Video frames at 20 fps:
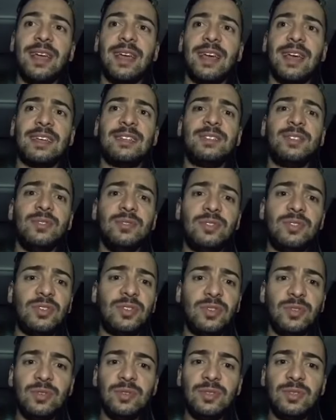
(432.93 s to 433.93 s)
as you
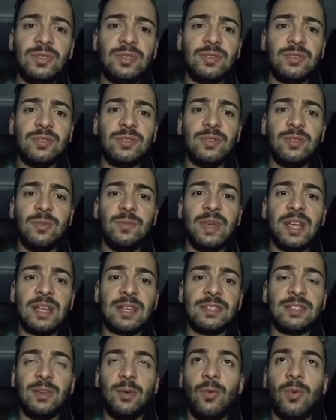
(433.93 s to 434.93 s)
choose to do
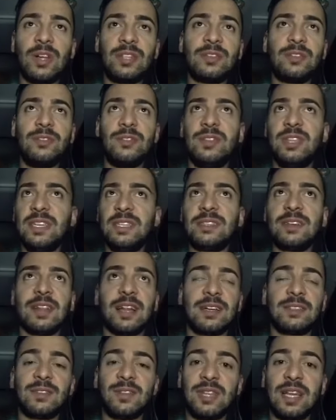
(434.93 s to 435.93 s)
because you want to do this
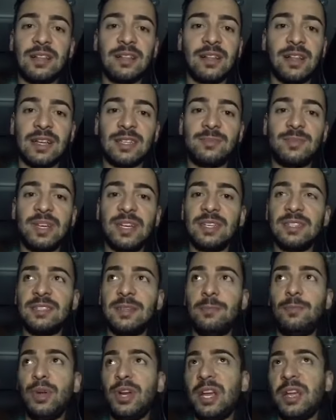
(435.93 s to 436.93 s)
class or that class because the
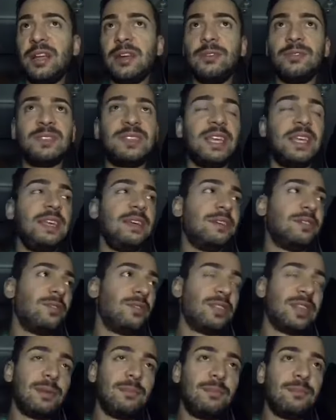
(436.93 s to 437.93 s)
pretty girl is here
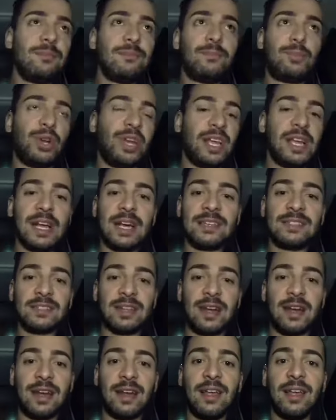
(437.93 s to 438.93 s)
or the pretty guy is
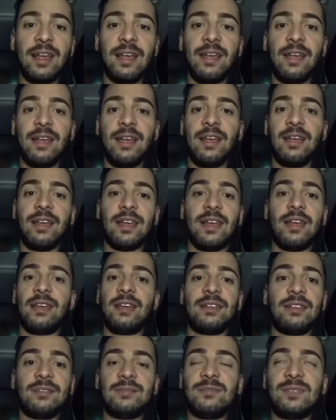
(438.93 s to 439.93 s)
there.
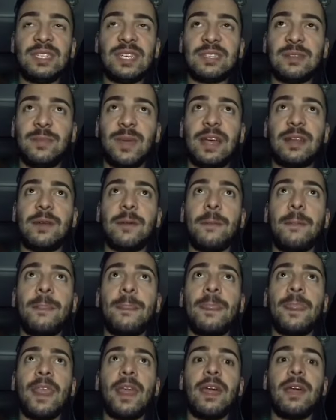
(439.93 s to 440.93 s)
Doesn't matter.
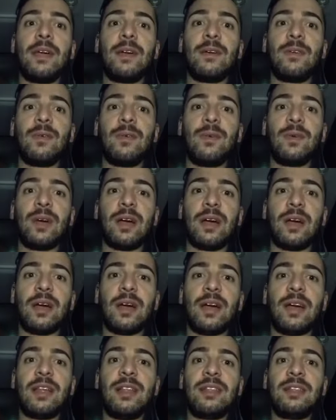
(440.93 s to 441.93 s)

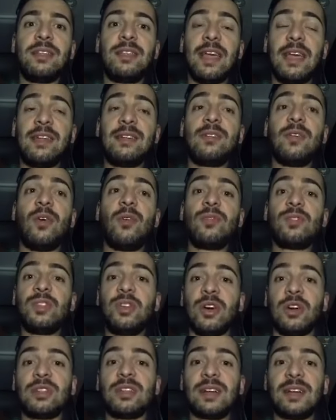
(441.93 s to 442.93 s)
Then on the
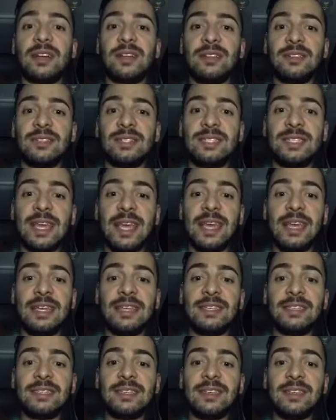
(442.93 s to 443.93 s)
other
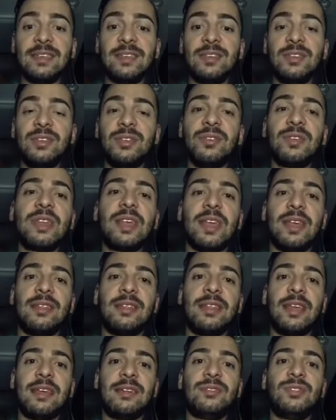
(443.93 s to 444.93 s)
days you can
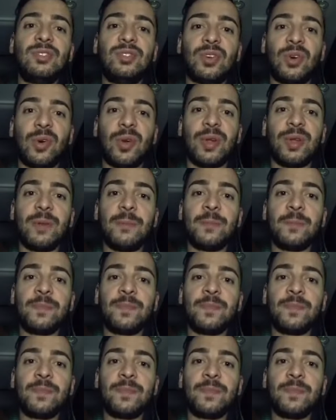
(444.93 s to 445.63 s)
then join